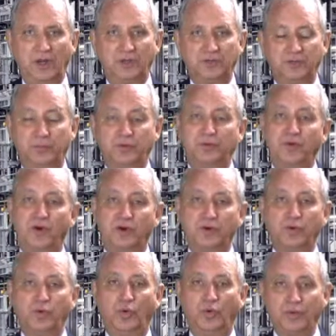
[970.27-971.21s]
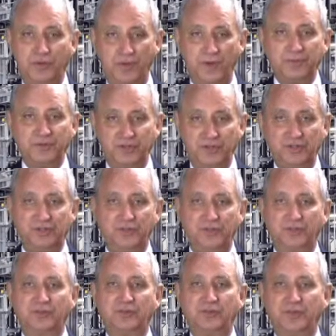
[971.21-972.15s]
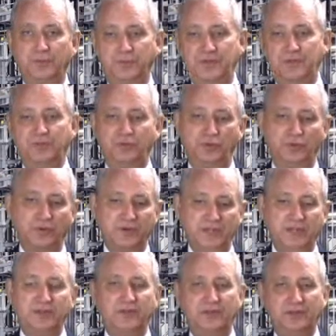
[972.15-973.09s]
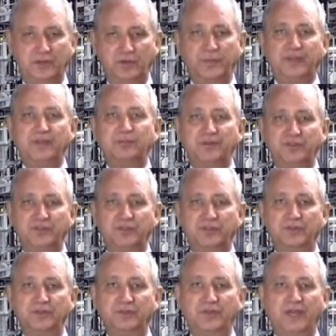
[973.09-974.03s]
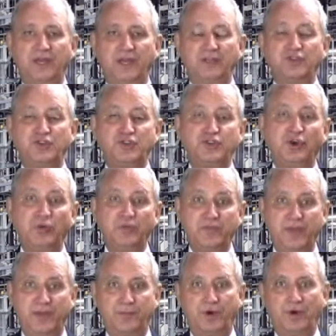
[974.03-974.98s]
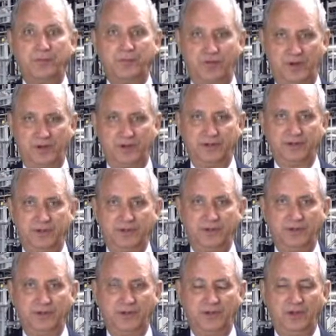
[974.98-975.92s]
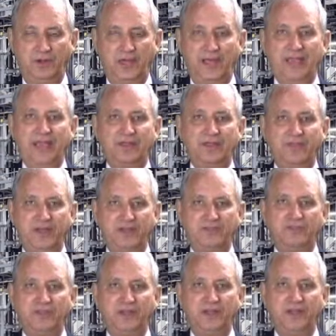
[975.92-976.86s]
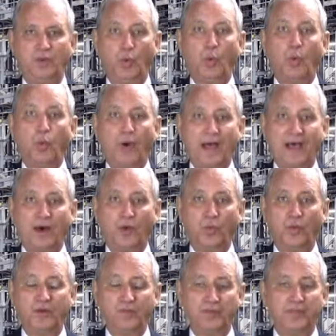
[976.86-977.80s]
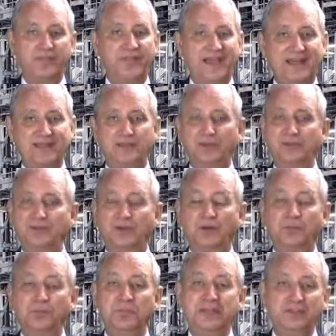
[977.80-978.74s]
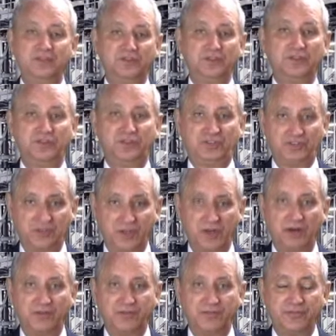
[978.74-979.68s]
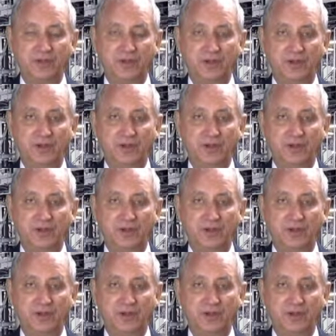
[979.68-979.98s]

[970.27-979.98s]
some of our, quote, competitions, some of the people who are in the humate business, and showed them our product. And they said, wow, that is amazing stuff.